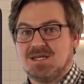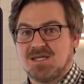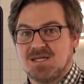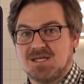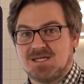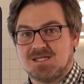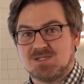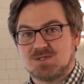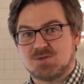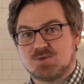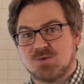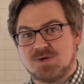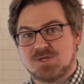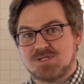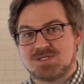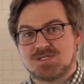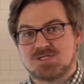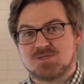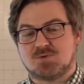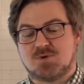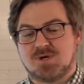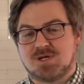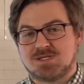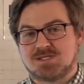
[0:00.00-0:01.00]
in
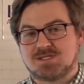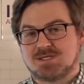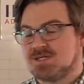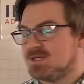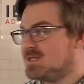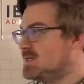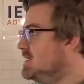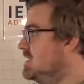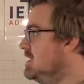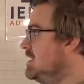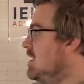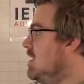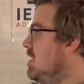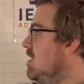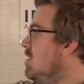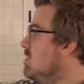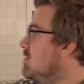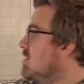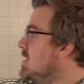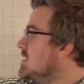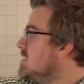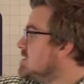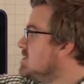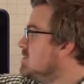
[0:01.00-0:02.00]
2020. All
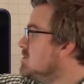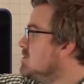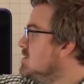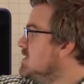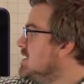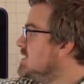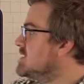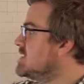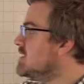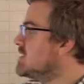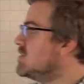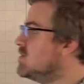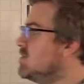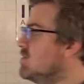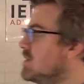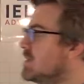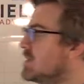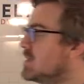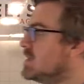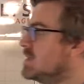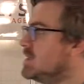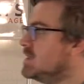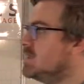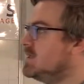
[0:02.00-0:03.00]
right, so let's get
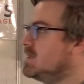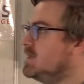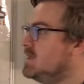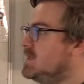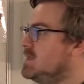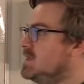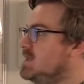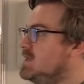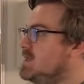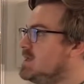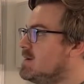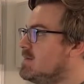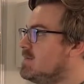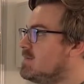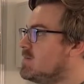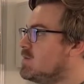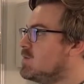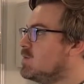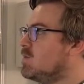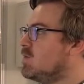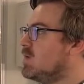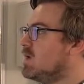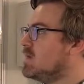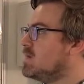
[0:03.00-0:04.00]
going. Number
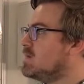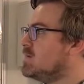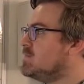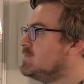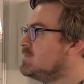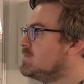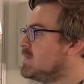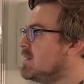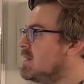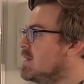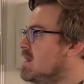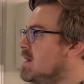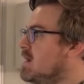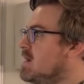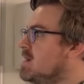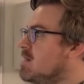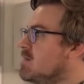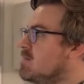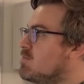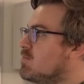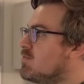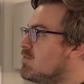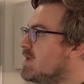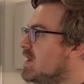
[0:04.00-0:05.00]
1,
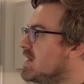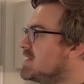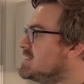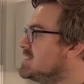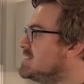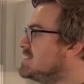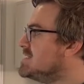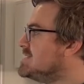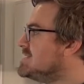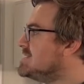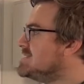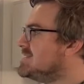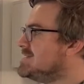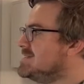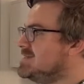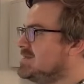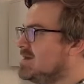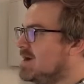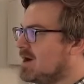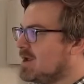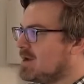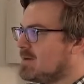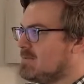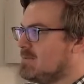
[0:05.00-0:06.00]
practice does
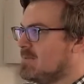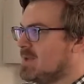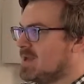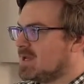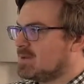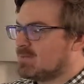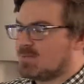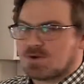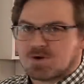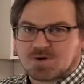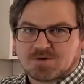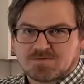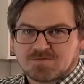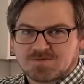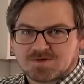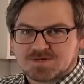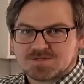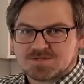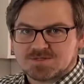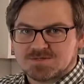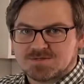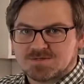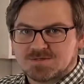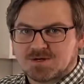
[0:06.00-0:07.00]
not make
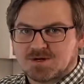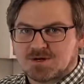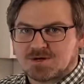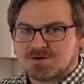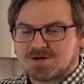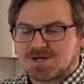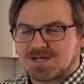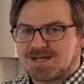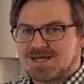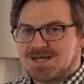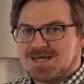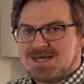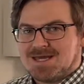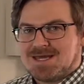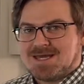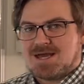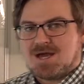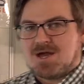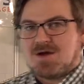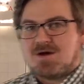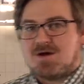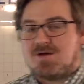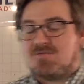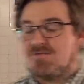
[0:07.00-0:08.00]
perfect. All right,
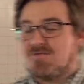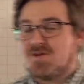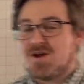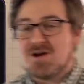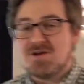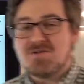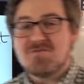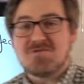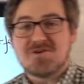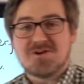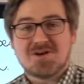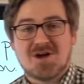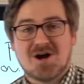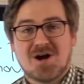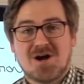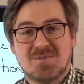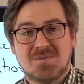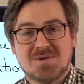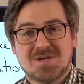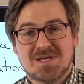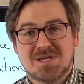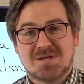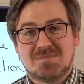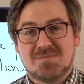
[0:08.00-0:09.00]
a very, very
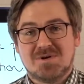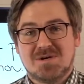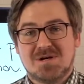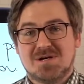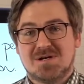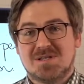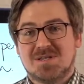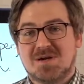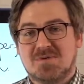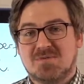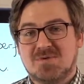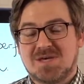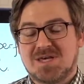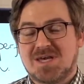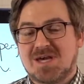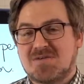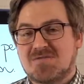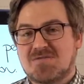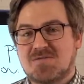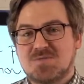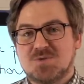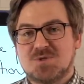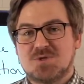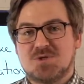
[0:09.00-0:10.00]
common email that we get
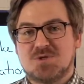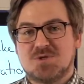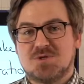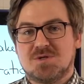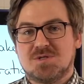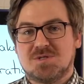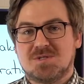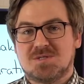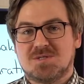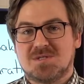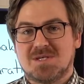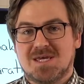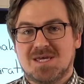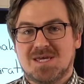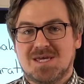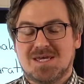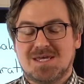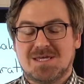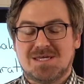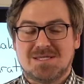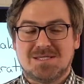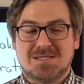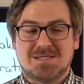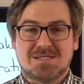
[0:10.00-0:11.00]
from students
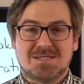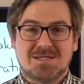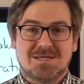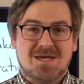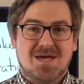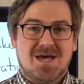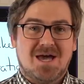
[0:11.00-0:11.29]
is,